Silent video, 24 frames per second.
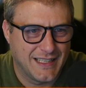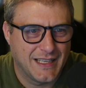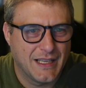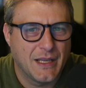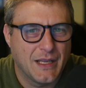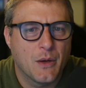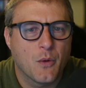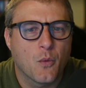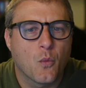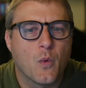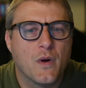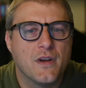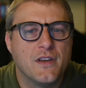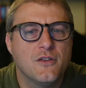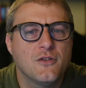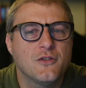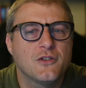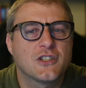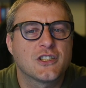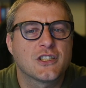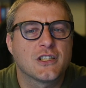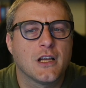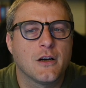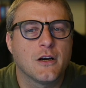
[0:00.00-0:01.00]
When you
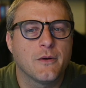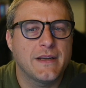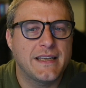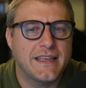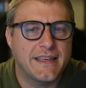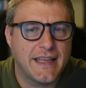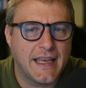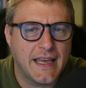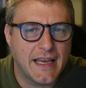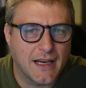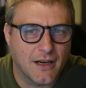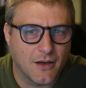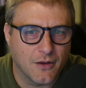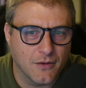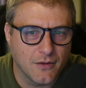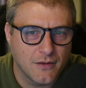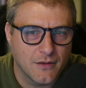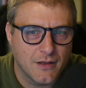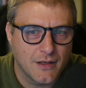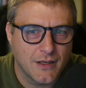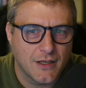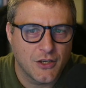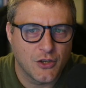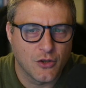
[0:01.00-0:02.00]
slow it down,
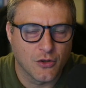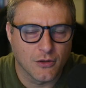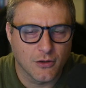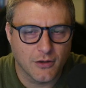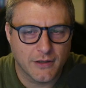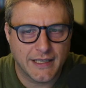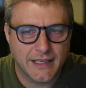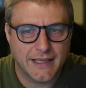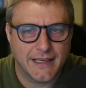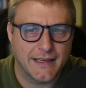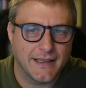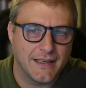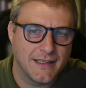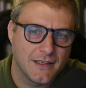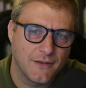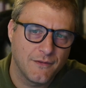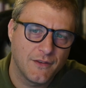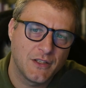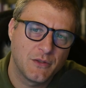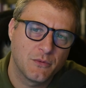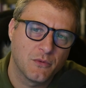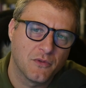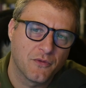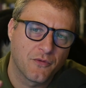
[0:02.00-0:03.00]
you're looking at
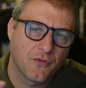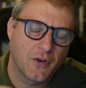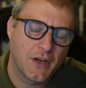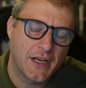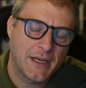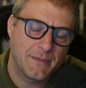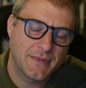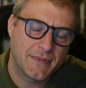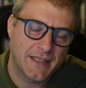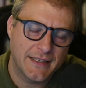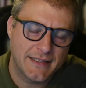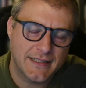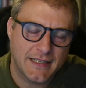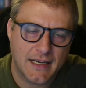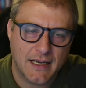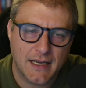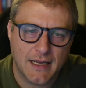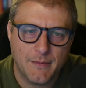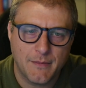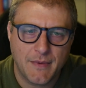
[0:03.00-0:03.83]
individual frames at a time,